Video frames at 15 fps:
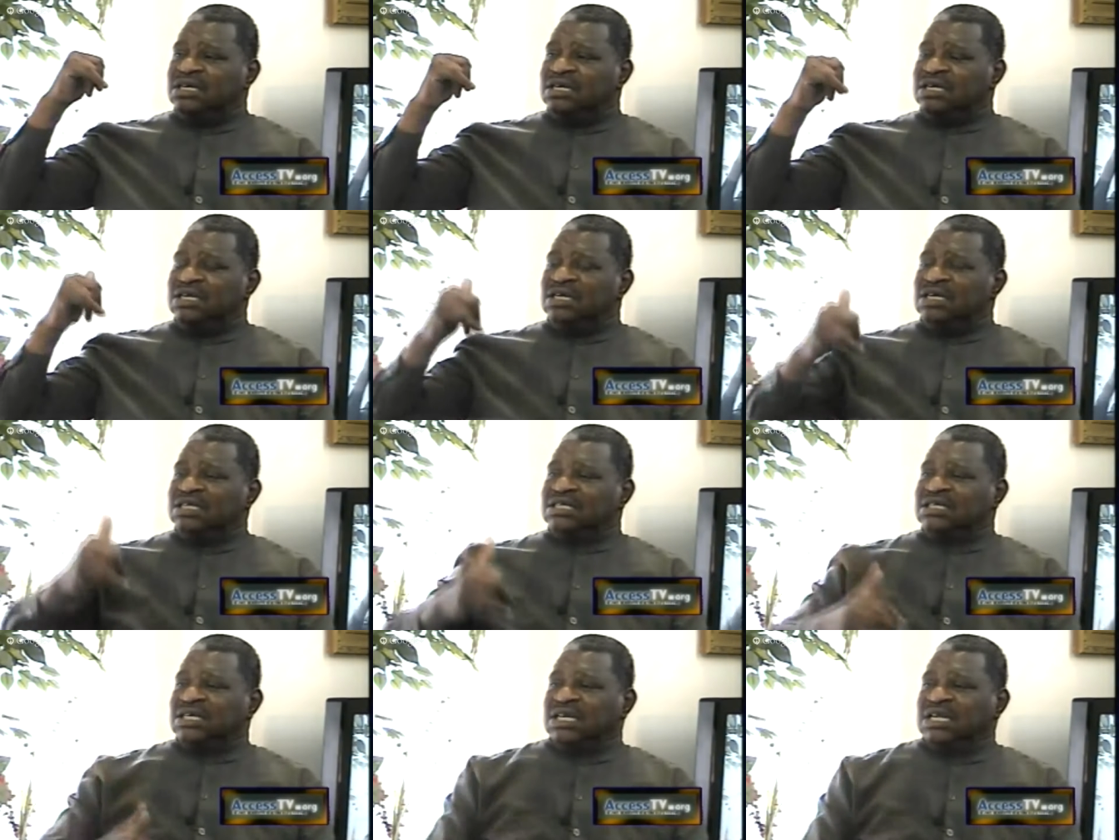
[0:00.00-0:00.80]
in the
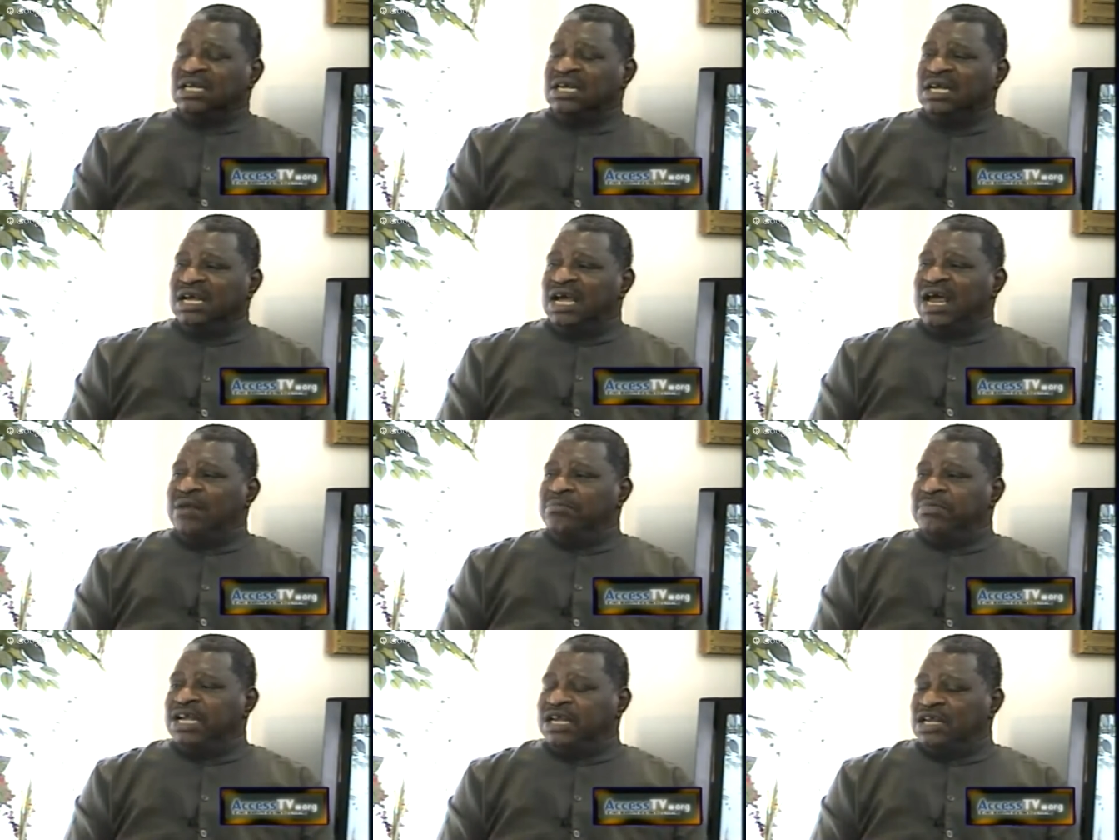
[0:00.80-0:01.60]
city
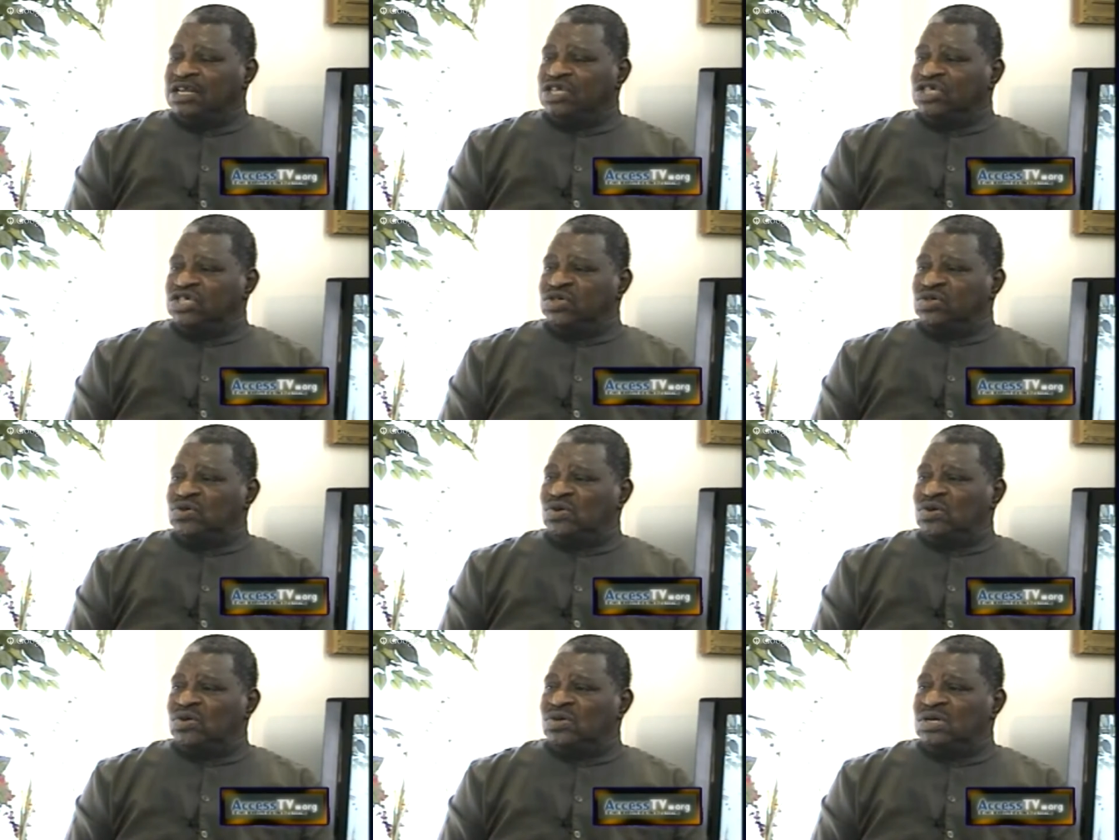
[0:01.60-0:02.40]
and making
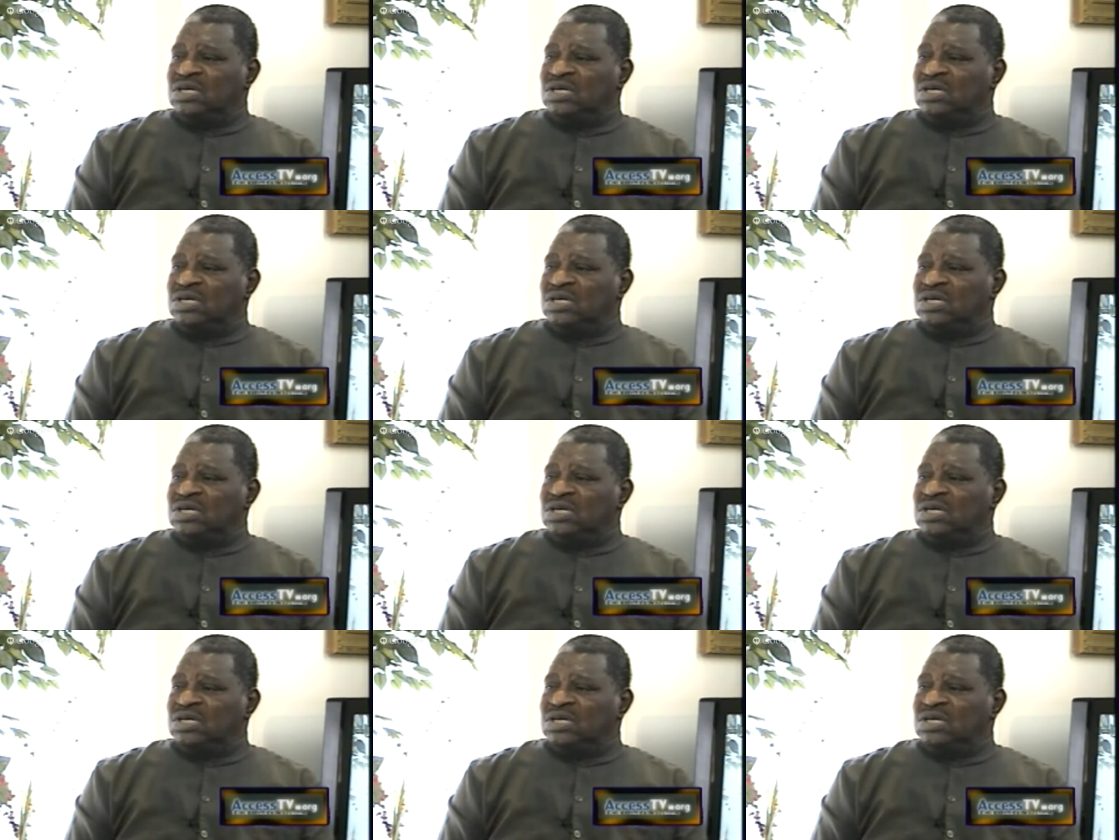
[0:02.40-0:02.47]
sure